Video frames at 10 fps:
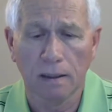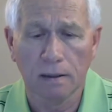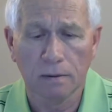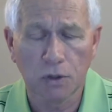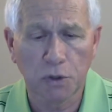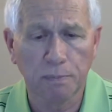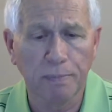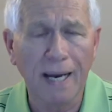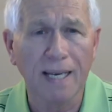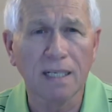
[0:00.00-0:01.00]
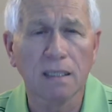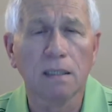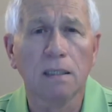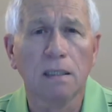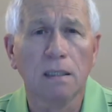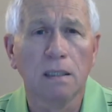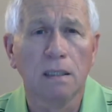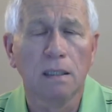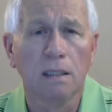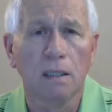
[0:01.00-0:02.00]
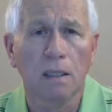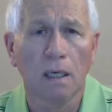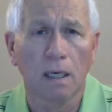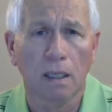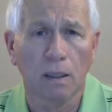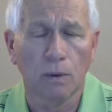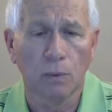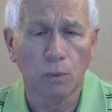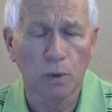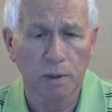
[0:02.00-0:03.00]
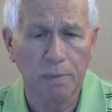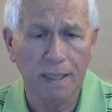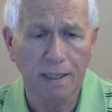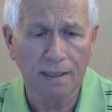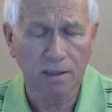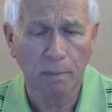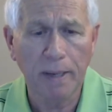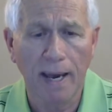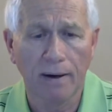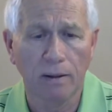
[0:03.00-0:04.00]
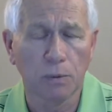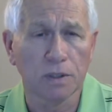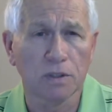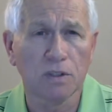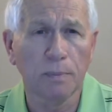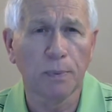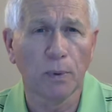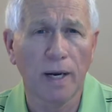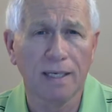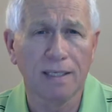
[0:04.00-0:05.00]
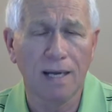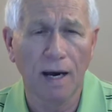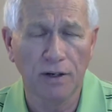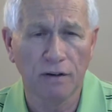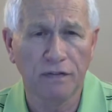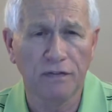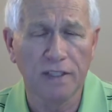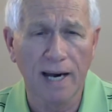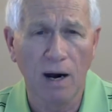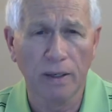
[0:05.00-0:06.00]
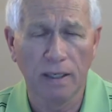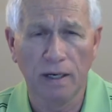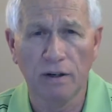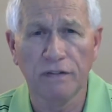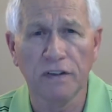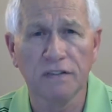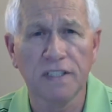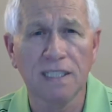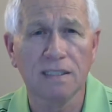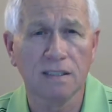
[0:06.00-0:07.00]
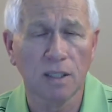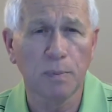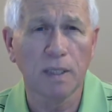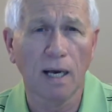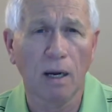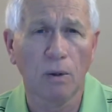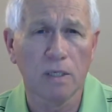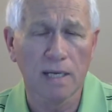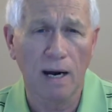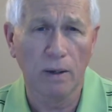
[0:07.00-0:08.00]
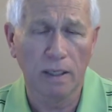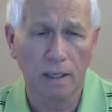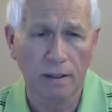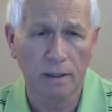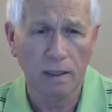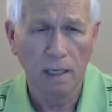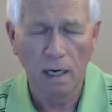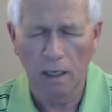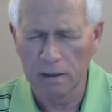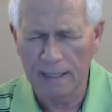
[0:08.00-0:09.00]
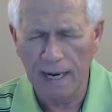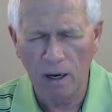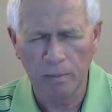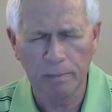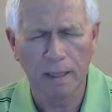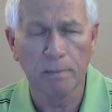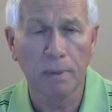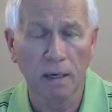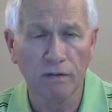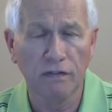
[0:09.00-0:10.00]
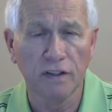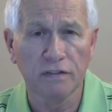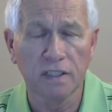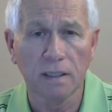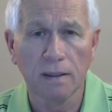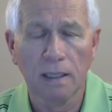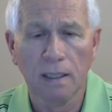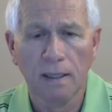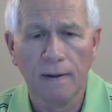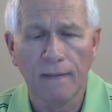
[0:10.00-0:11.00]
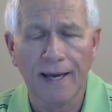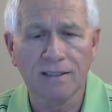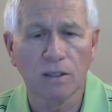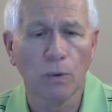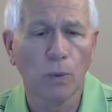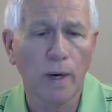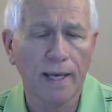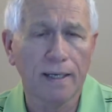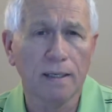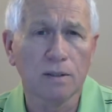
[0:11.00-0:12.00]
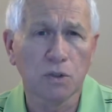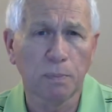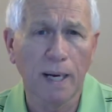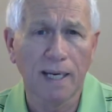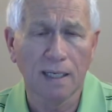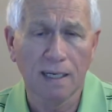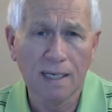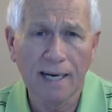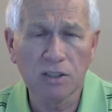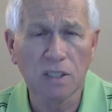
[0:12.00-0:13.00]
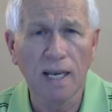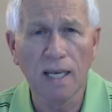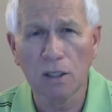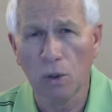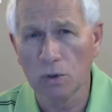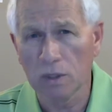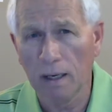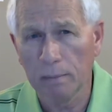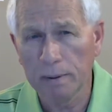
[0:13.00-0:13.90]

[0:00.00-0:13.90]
spike is a pattern with zip red down and under 50, zip yellow down and under, or down but above 50. That's a red spike, and next day it goes up.